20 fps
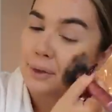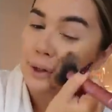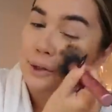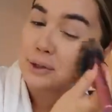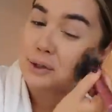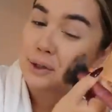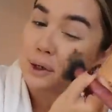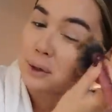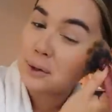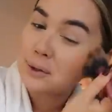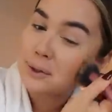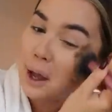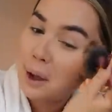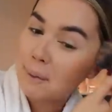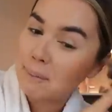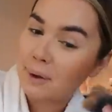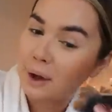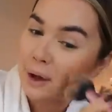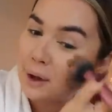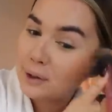That shows how
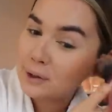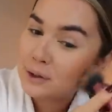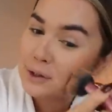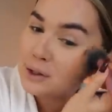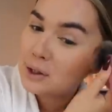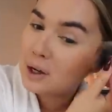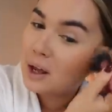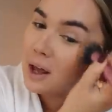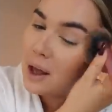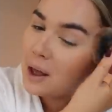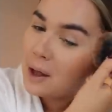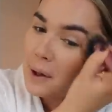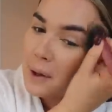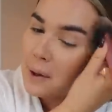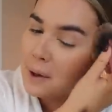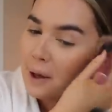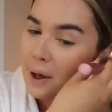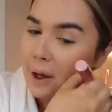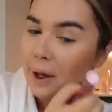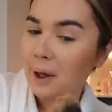much
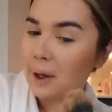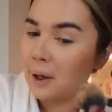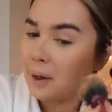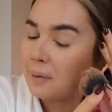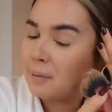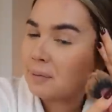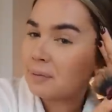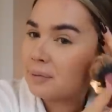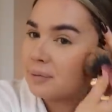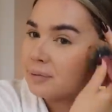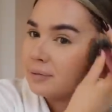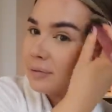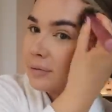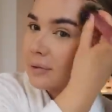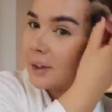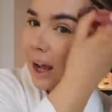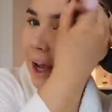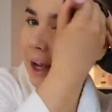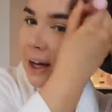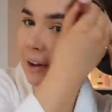I
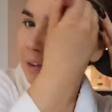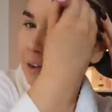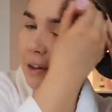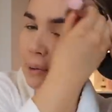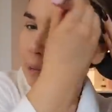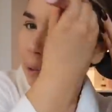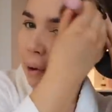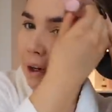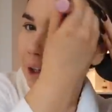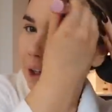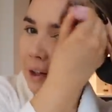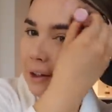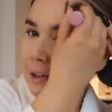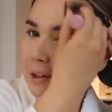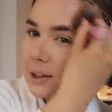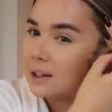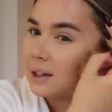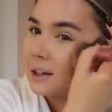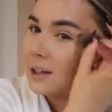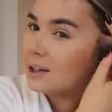love this
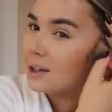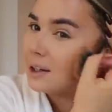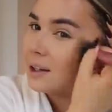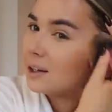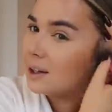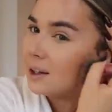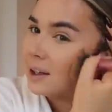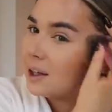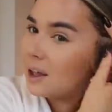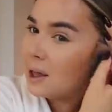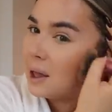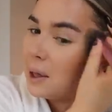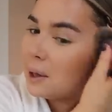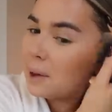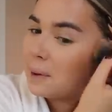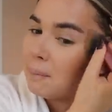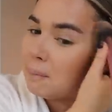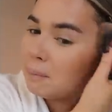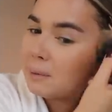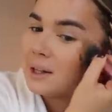product.
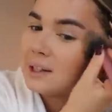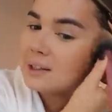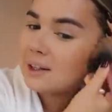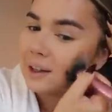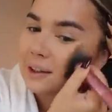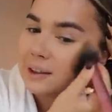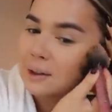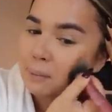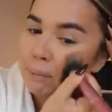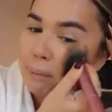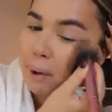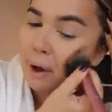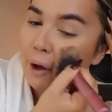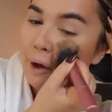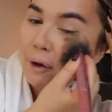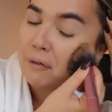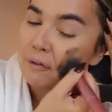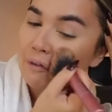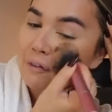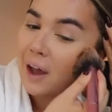But it's like the
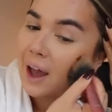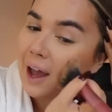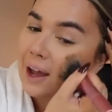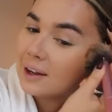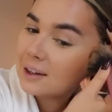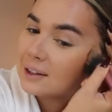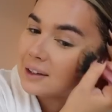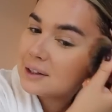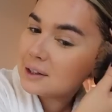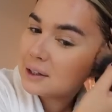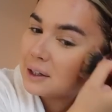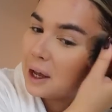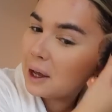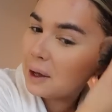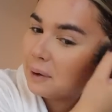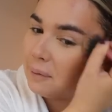perfect